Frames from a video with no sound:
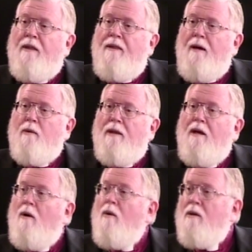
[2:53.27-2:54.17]
they were
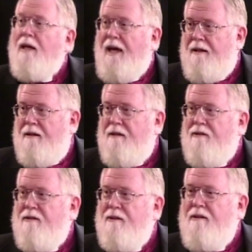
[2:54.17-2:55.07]
the old Catholics